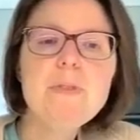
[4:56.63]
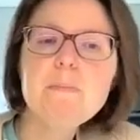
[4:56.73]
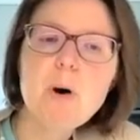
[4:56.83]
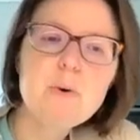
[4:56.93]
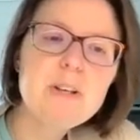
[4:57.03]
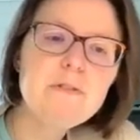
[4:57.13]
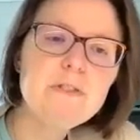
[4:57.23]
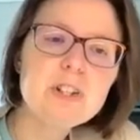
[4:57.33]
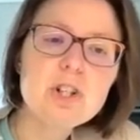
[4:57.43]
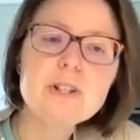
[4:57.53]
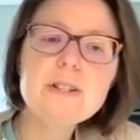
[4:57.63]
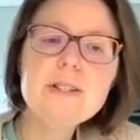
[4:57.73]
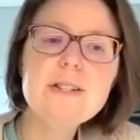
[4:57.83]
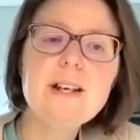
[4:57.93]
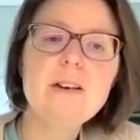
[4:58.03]
bony
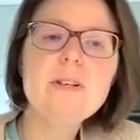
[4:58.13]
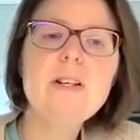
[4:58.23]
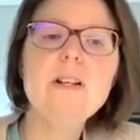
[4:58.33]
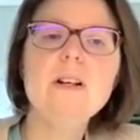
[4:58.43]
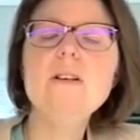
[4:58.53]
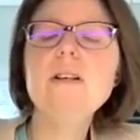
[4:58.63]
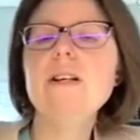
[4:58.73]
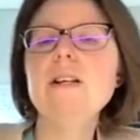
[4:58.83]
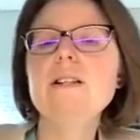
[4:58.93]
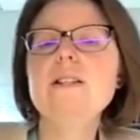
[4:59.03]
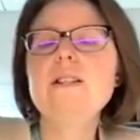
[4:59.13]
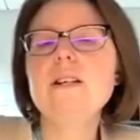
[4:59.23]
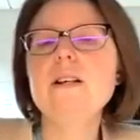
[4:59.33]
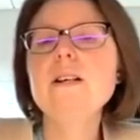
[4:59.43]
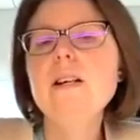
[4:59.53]
fishes down here, and
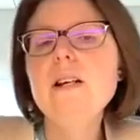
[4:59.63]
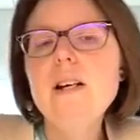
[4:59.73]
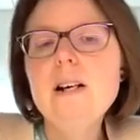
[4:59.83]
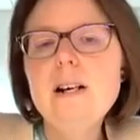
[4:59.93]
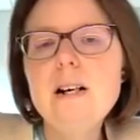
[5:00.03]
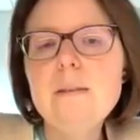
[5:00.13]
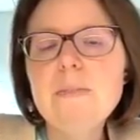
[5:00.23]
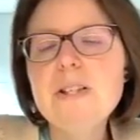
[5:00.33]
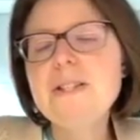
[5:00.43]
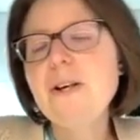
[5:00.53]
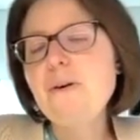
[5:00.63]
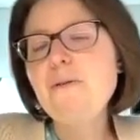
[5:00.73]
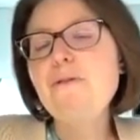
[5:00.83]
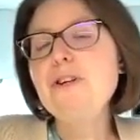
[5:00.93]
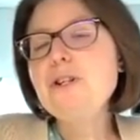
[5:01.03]
because not all
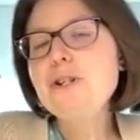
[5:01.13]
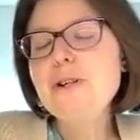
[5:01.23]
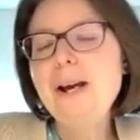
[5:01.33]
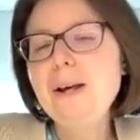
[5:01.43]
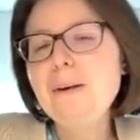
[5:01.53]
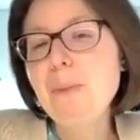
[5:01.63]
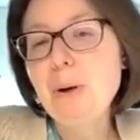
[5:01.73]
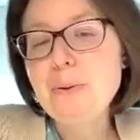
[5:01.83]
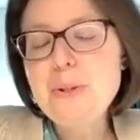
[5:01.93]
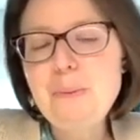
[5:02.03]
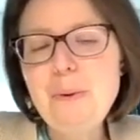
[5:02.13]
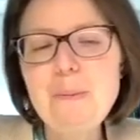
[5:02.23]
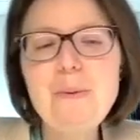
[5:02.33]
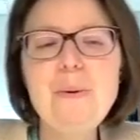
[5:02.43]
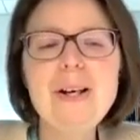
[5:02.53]
fish had bones at
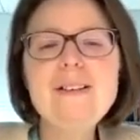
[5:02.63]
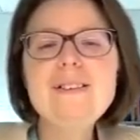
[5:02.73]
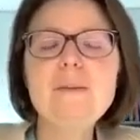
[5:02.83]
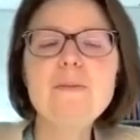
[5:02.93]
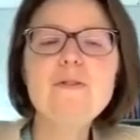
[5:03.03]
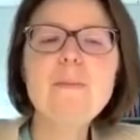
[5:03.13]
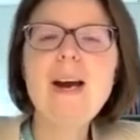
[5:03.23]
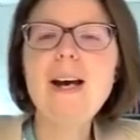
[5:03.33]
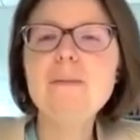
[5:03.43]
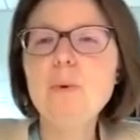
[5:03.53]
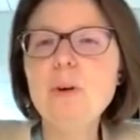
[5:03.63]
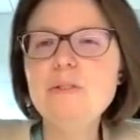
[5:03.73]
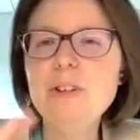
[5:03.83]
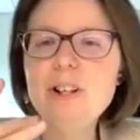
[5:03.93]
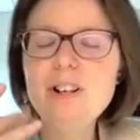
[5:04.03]
one point. Some of them had more of a